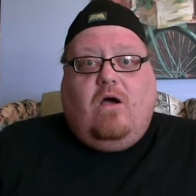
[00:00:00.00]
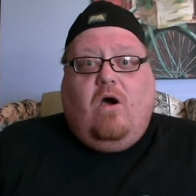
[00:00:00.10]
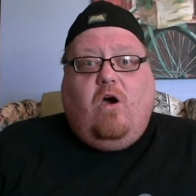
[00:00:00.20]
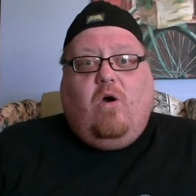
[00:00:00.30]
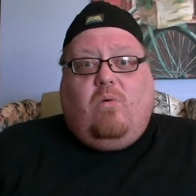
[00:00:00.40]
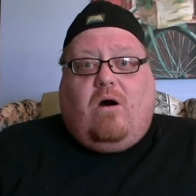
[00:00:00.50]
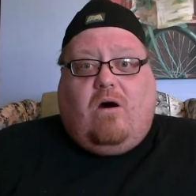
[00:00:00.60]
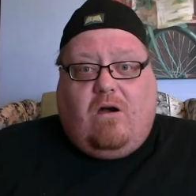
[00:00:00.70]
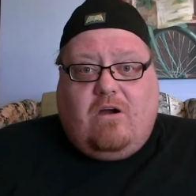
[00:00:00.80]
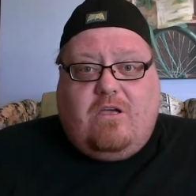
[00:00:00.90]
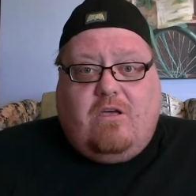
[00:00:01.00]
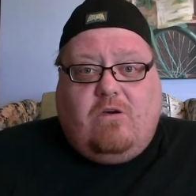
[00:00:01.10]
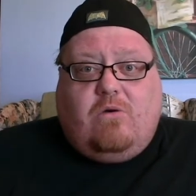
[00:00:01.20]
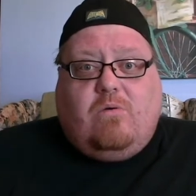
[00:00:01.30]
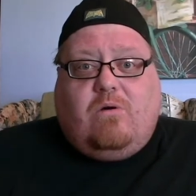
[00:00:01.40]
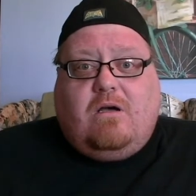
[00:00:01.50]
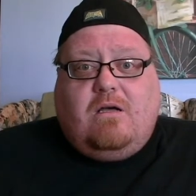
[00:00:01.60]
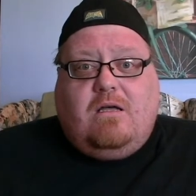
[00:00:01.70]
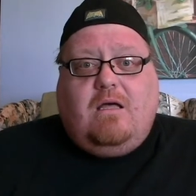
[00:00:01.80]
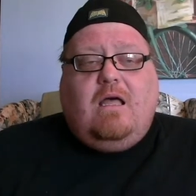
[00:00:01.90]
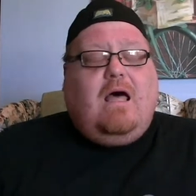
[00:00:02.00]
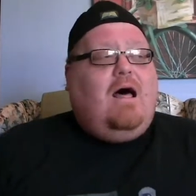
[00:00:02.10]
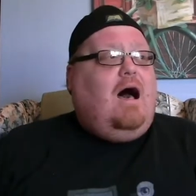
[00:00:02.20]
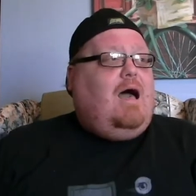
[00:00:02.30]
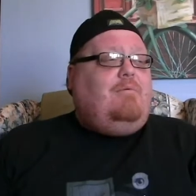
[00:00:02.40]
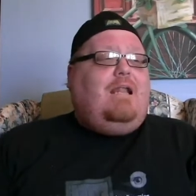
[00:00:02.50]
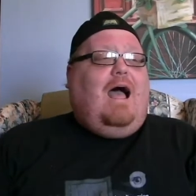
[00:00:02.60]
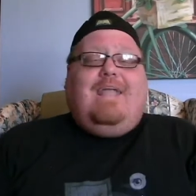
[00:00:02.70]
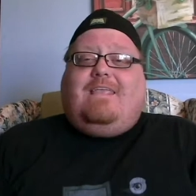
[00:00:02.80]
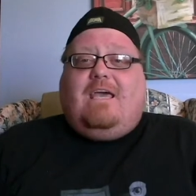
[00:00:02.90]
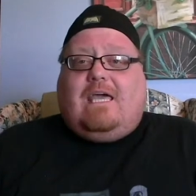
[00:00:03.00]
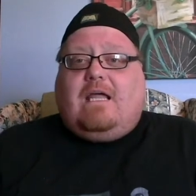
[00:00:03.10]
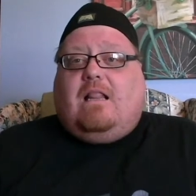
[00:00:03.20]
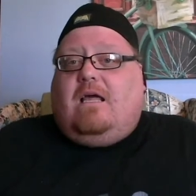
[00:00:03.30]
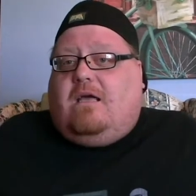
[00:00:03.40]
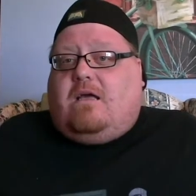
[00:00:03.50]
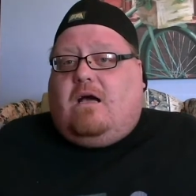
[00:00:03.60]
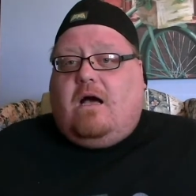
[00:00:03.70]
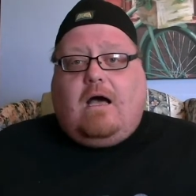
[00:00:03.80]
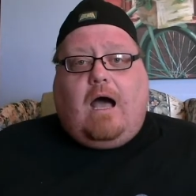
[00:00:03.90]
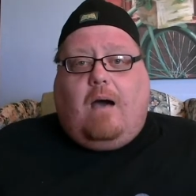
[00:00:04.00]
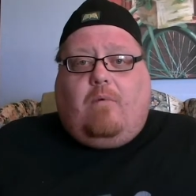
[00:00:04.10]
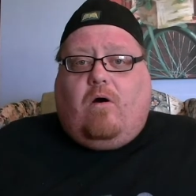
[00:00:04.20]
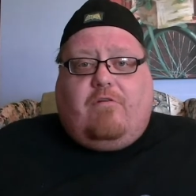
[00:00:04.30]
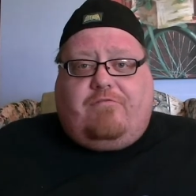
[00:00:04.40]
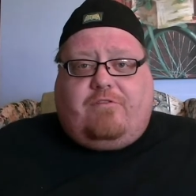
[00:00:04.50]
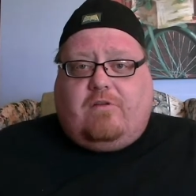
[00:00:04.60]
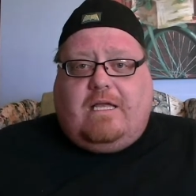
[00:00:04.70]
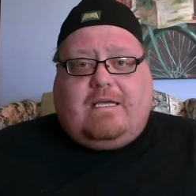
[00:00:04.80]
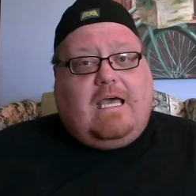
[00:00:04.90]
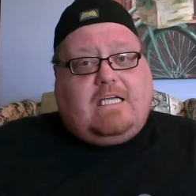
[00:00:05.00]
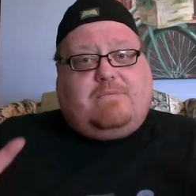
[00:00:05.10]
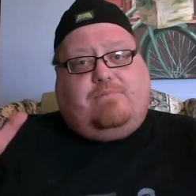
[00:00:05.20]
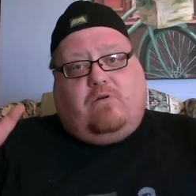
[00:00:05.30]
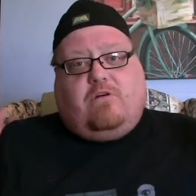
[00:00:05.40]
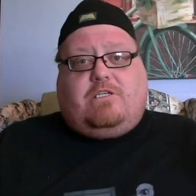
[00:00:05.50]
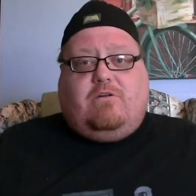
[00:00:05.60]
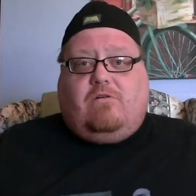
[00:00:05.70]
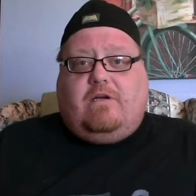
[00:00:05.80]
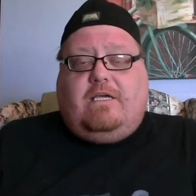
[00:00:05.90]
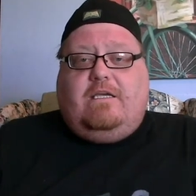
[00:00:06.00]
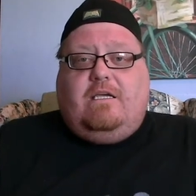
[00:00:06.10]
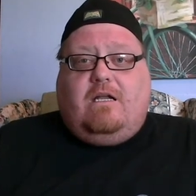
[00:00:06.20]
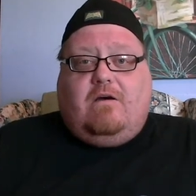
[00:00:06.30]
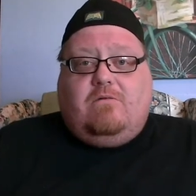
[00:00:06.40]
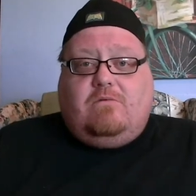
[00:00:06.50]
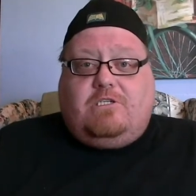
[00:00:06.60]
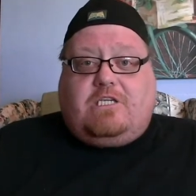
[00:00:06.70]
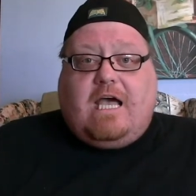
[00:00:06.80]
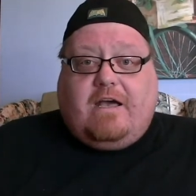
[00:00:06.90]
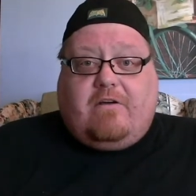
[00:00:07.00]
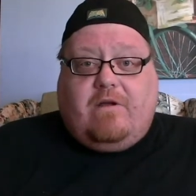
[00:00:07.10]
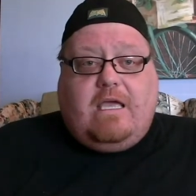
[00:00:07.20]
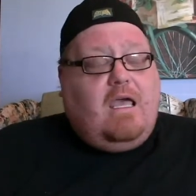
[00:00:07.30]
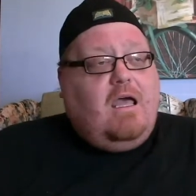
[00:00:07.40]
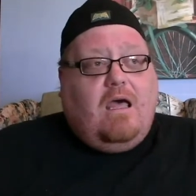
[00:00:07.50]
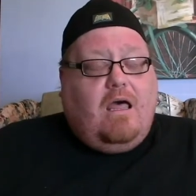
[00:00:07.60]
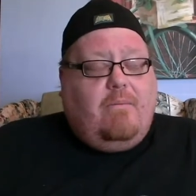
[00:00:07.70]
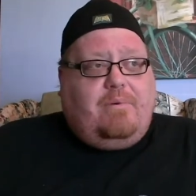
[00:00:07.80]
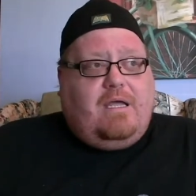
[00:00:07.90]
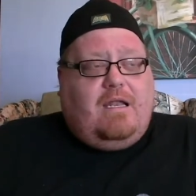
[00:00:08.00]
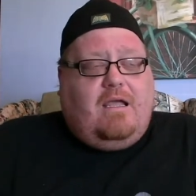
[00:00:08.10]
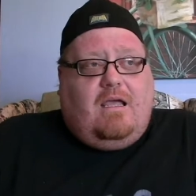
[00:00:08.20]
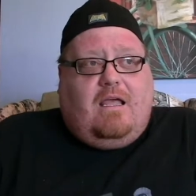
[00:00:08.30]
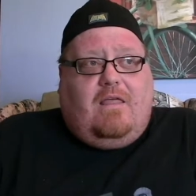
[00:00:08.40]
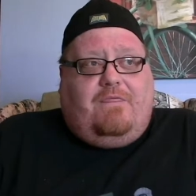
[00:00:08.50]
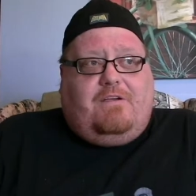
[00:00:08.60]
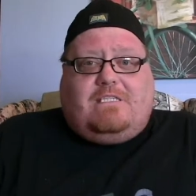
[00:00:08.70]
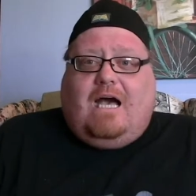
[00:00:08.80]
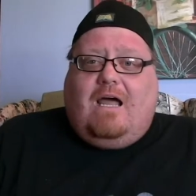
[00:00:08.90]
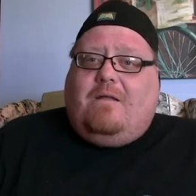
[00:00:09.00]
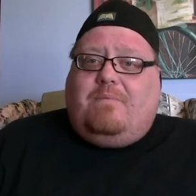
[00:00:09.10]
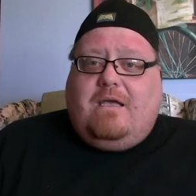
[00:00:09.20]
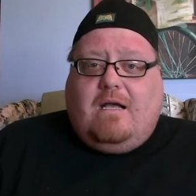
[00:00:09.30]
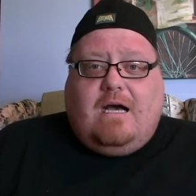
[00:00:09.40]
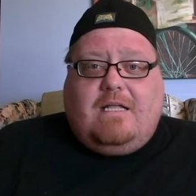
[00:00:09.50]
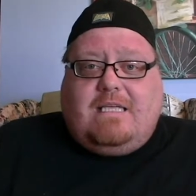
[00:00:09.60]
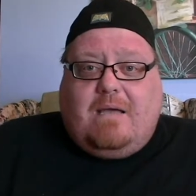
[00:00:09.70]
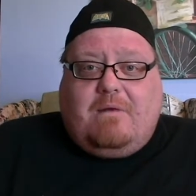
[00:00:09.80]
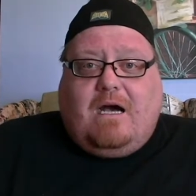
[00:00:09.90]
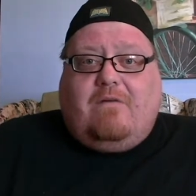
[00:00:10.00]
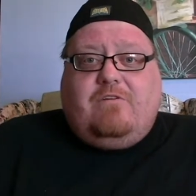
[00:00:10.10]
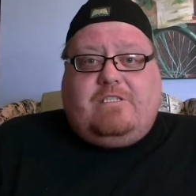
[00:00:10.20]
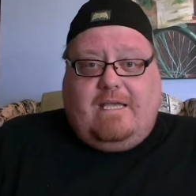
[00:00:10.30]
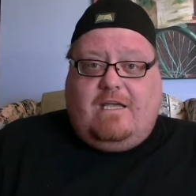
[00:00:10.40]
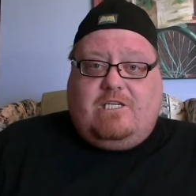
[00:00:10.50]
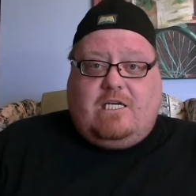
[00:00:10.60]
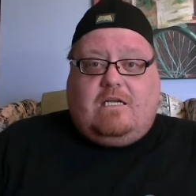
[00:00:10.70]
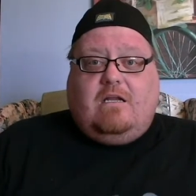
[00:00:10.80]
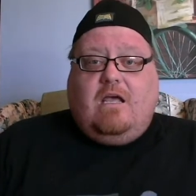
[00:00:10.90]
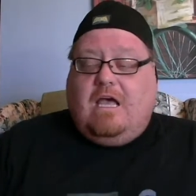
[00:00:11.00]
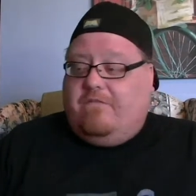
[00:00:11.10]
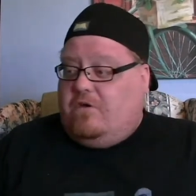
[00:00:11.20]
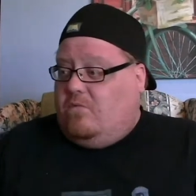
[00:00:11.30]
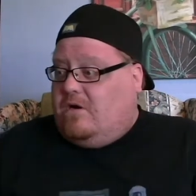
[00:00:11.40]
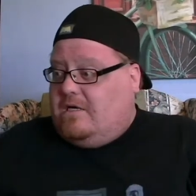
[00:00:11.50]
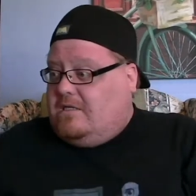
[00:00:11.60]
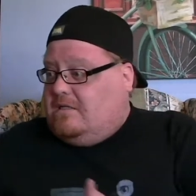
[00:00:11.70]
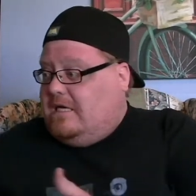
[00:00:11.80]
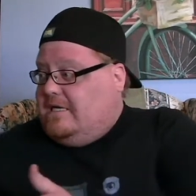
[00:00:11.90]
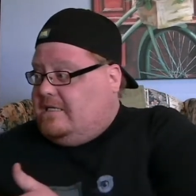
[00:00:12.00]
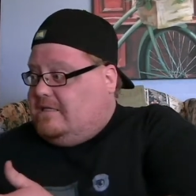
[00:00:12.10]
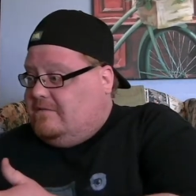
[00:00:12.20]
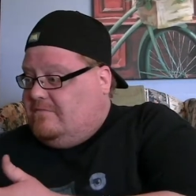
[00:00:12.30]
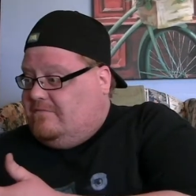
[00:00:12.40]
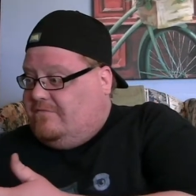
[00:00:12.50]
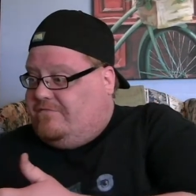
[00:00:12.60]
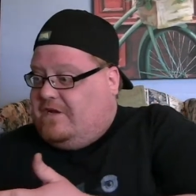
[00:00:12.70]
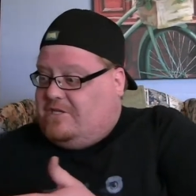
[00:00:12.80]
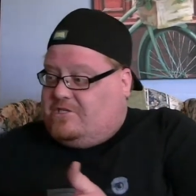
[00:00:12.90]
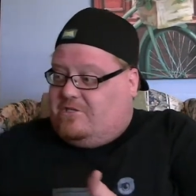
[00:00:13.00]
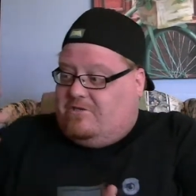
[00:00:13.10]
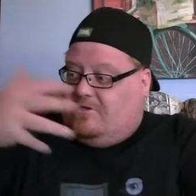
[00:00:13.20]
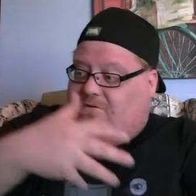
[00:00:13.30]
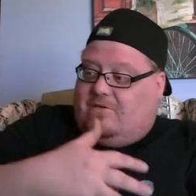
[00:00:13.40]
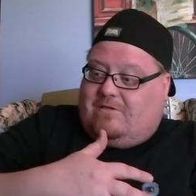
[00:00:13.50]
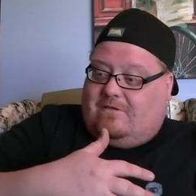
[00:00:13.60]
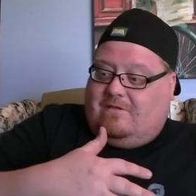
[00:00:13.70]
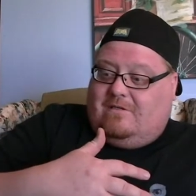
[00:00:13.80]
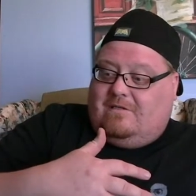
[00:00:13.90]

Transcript: Who are you? I mean, I dig it. Like, I'm all for, like, exploratory, you know, shaggery. But there's gotta be a goddamn conversation if you want to, like, venture your